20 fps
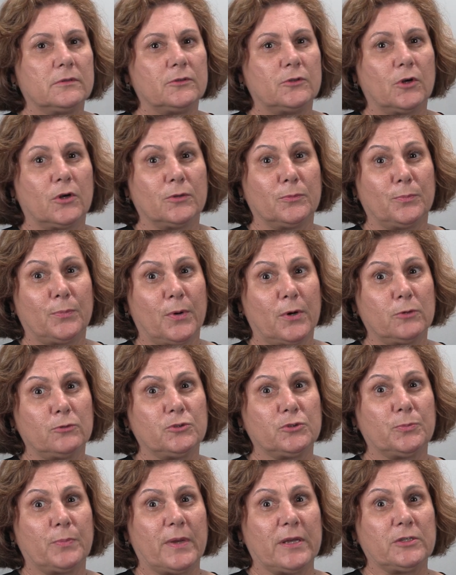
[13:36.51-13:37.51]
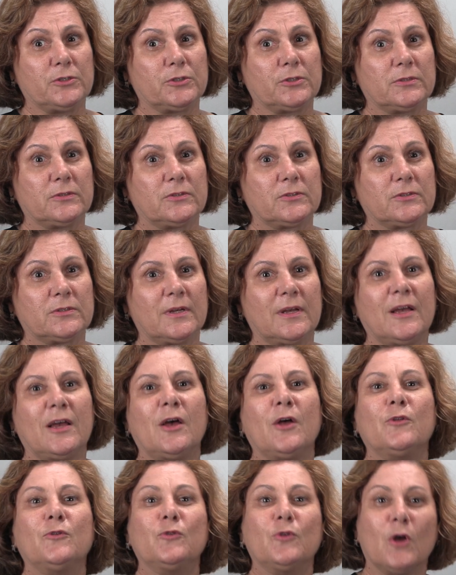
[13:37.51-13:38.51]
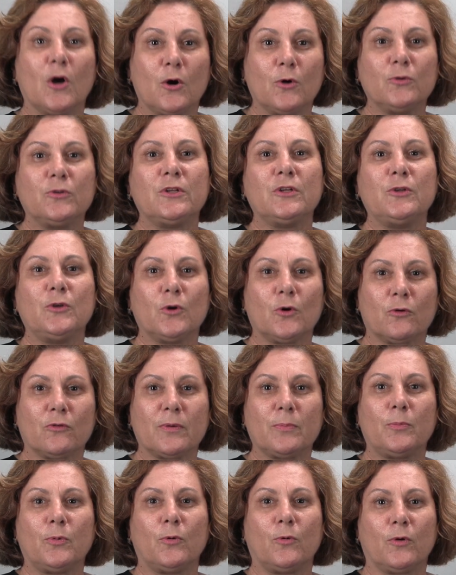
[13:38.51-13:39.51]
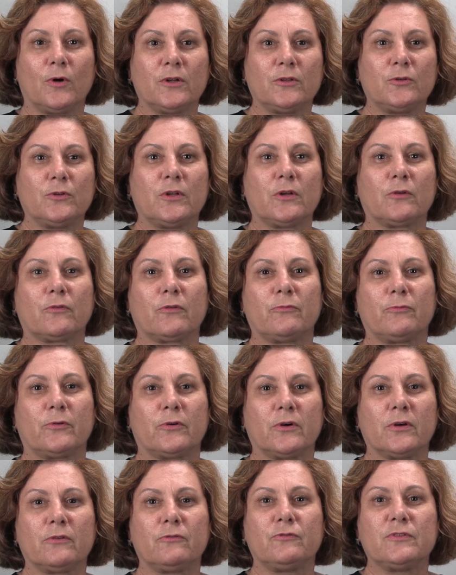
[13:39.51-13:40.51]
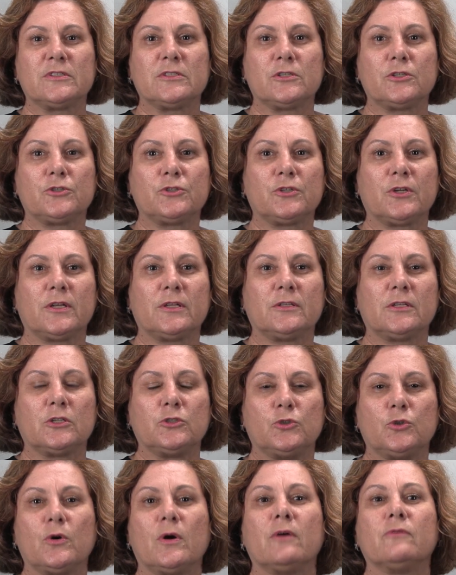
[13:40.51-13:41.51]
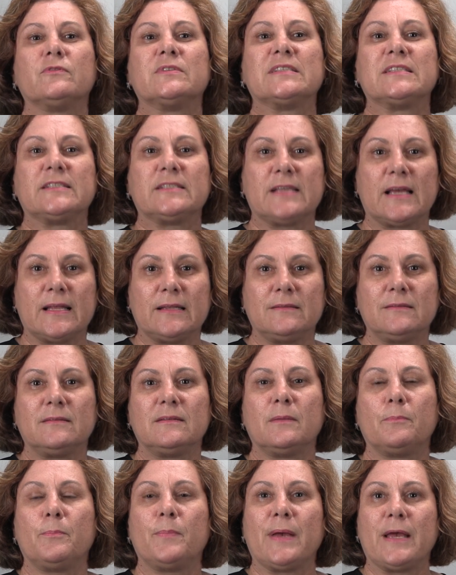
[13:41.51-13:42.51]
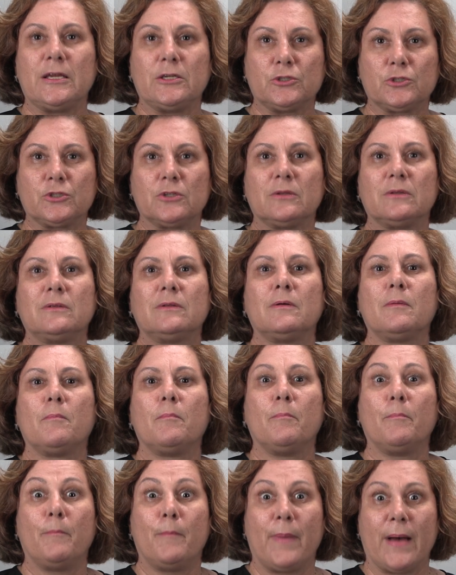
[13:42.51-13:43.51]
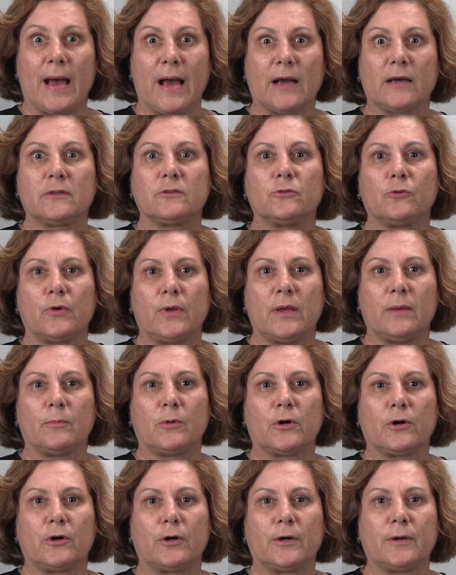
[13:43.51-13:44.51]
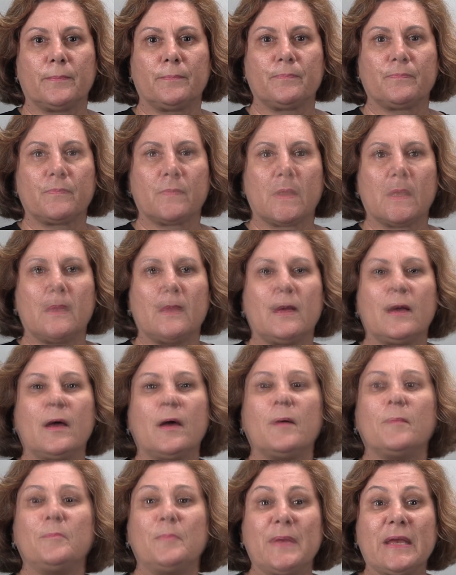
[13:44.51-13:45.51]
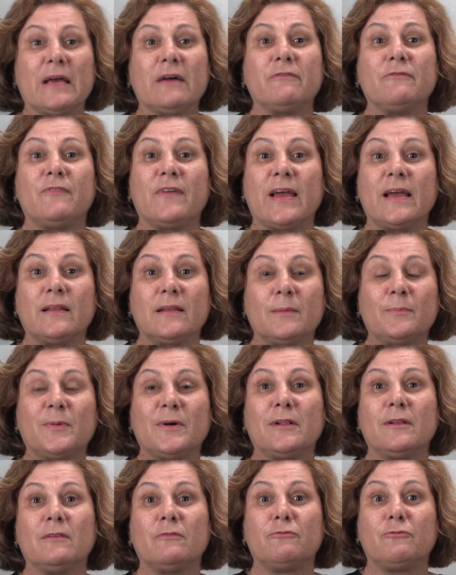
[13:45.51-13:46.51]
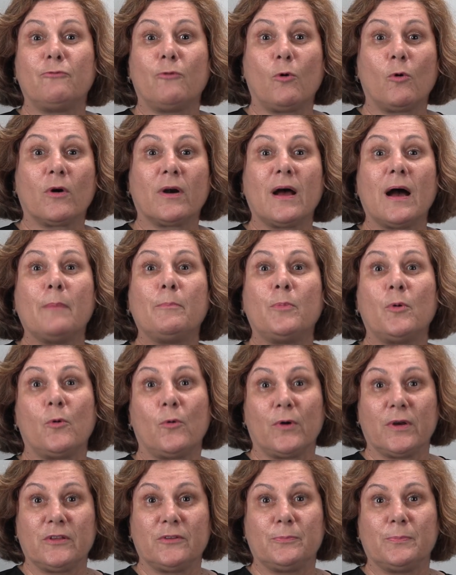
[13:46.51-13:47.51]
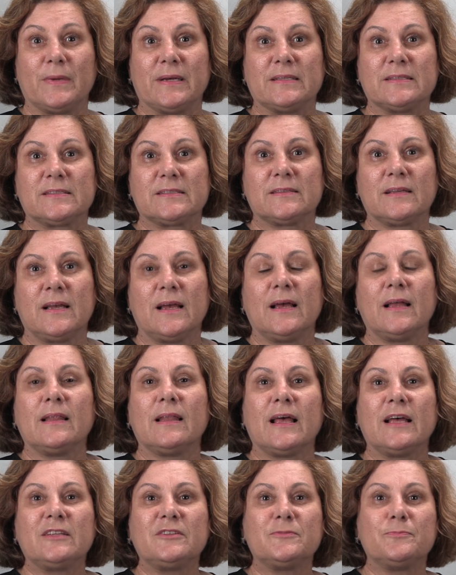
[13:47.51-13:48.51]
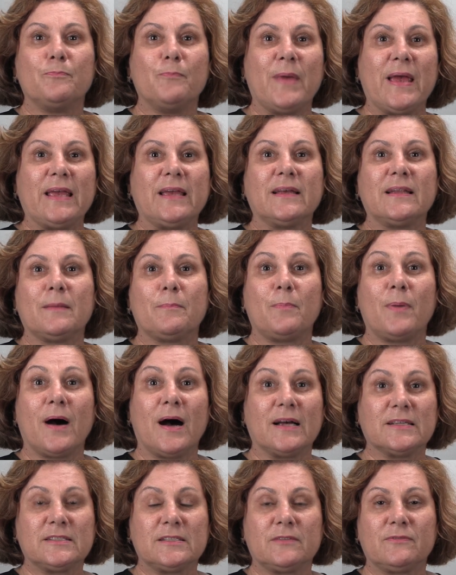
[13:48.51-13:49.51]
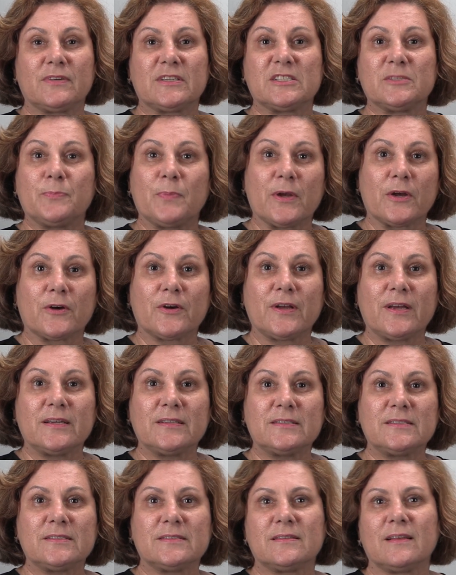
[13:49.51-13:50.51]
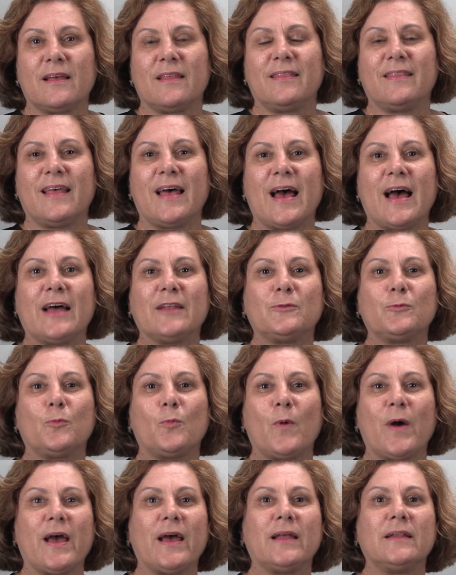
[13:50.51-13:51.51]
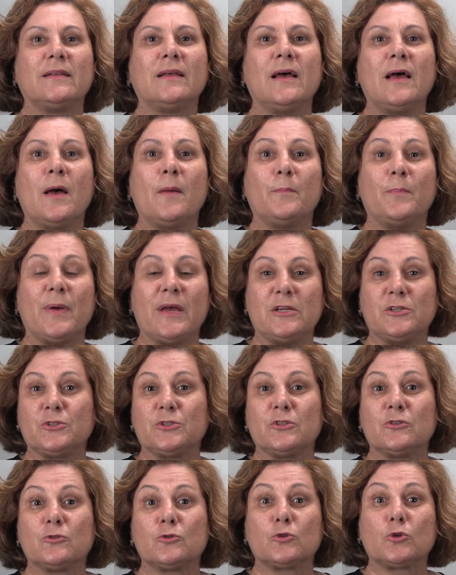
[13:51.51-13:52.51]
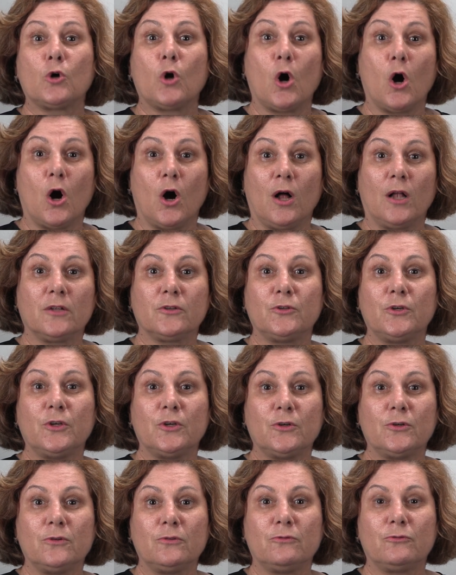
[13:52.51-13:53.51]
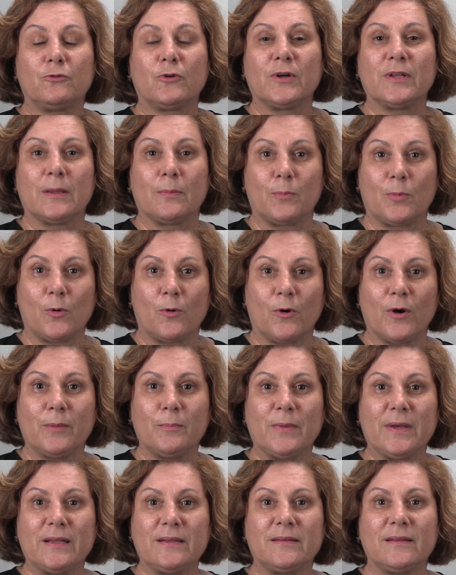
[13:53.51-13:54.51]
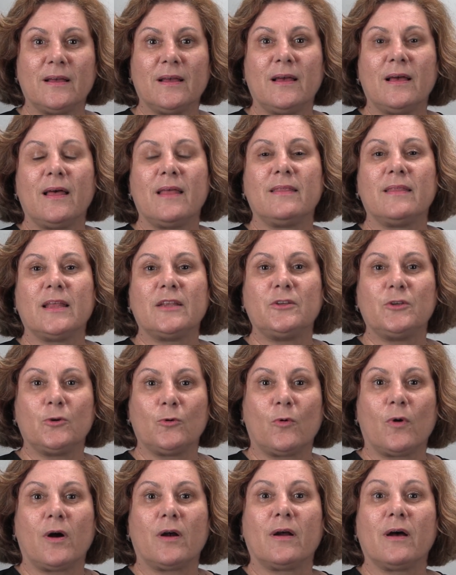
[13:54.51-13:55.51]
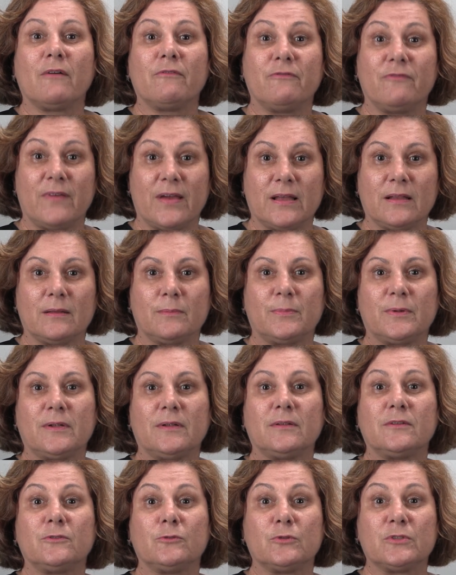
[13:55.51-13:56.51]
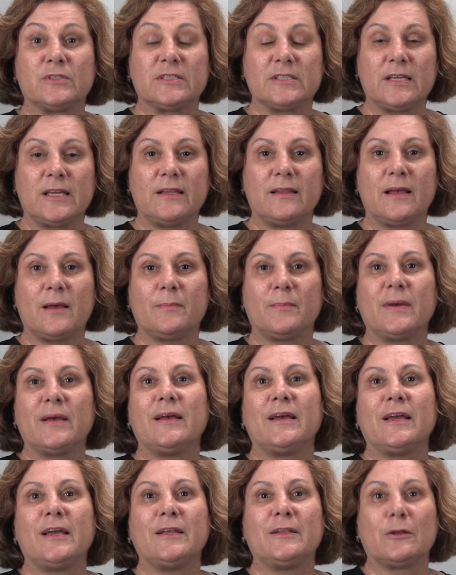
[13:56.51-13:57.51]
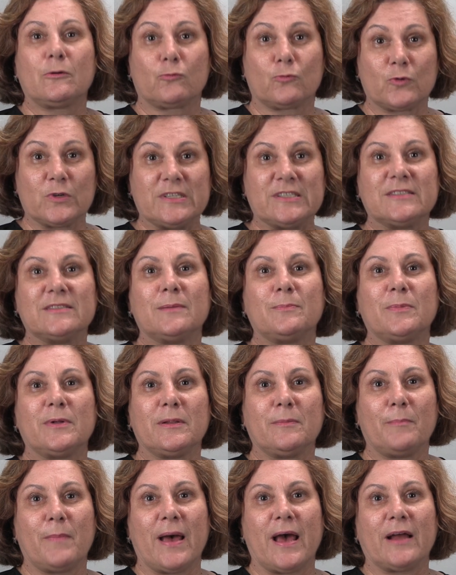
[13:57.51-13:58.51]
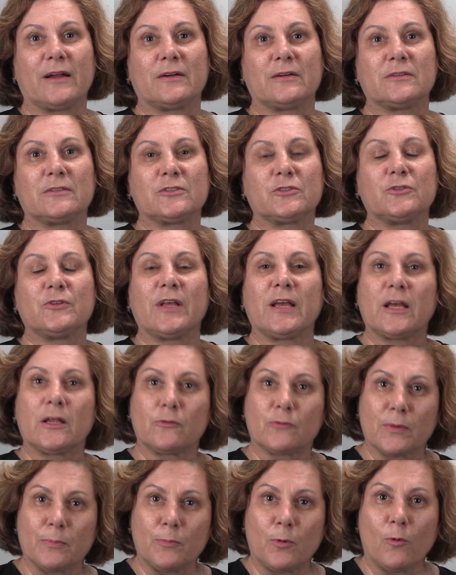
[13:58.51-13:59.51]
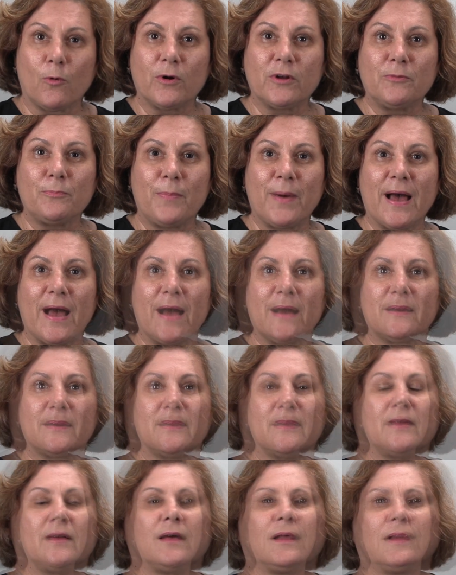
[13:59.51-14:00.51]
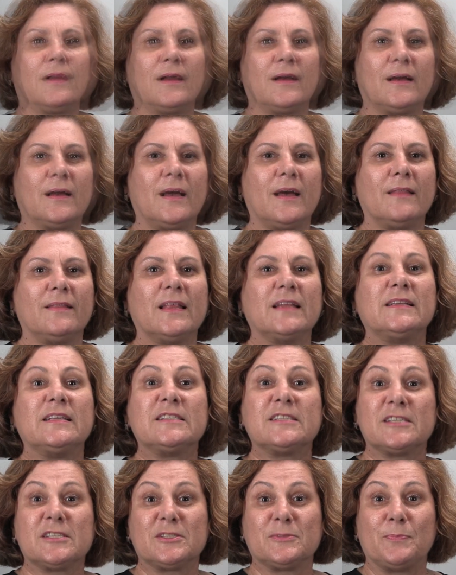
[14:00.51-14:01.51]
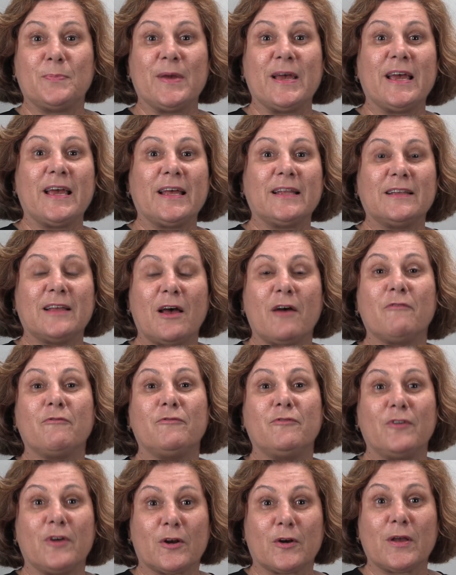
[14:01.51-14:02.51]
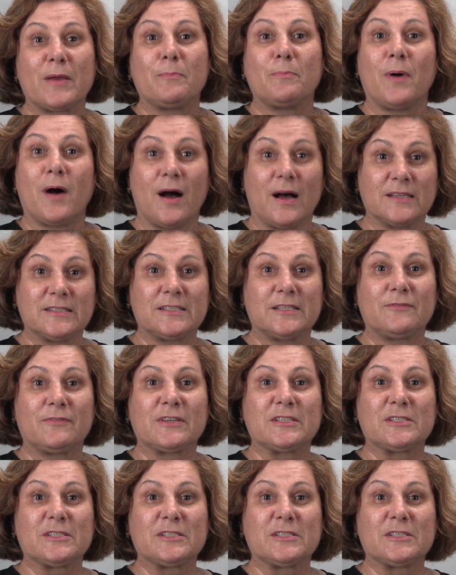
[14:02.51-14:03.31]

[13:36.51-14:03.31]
Don't poach patients. Note in your report to the referring physician that you have sent the patient back to him or her. Be available for appointments. Let's make it a positive experience that when patients call to you for an appointment, that you are available to see them in a reasonable manner so they can report back that this has been a very positive